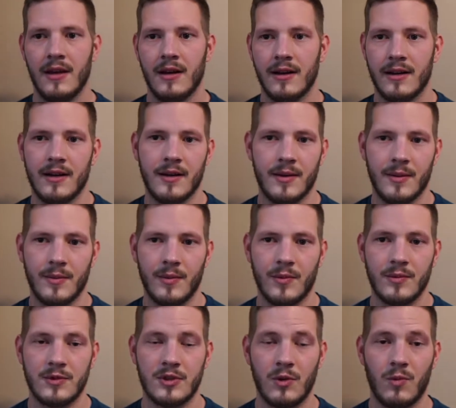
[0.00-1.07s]

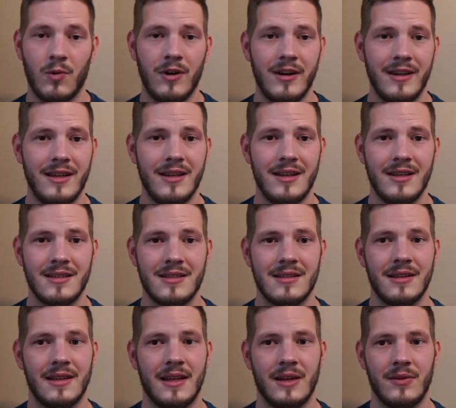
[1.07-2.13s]
So what
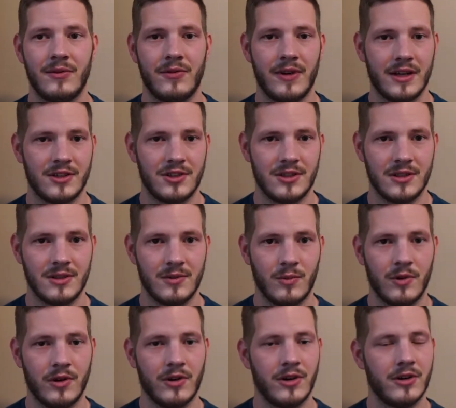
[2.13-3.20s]
is an infection?
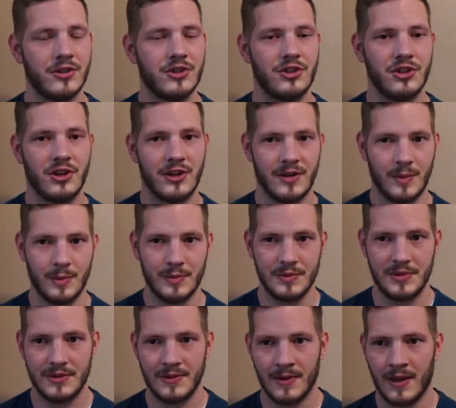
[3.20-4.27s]
What are
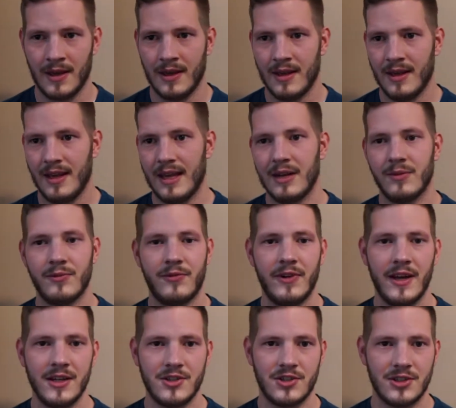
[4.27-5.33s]
germs? An
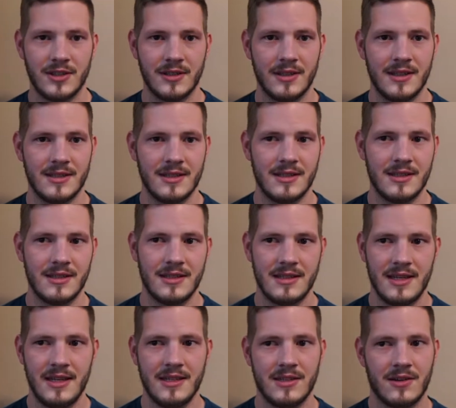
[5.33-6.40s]
infection is a
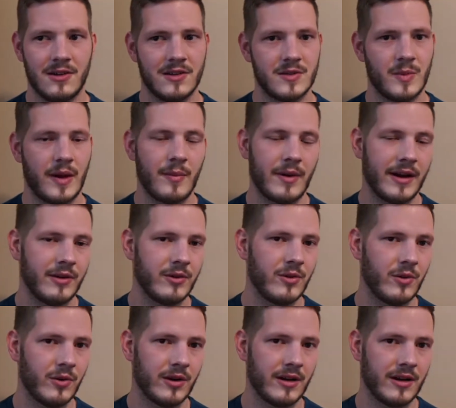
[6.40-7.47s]
disease caused by
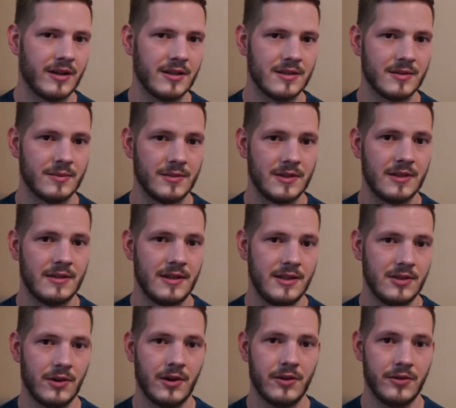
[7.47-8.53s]
microorganisms.
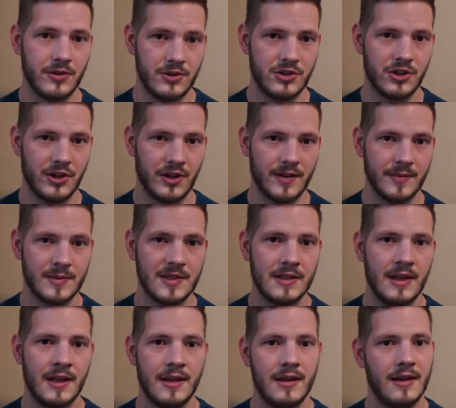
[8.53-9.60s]
These are the germs
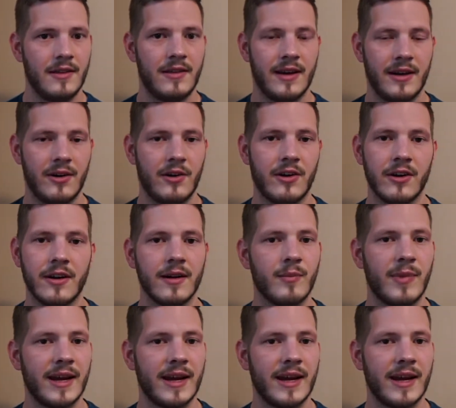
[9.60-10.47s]
that are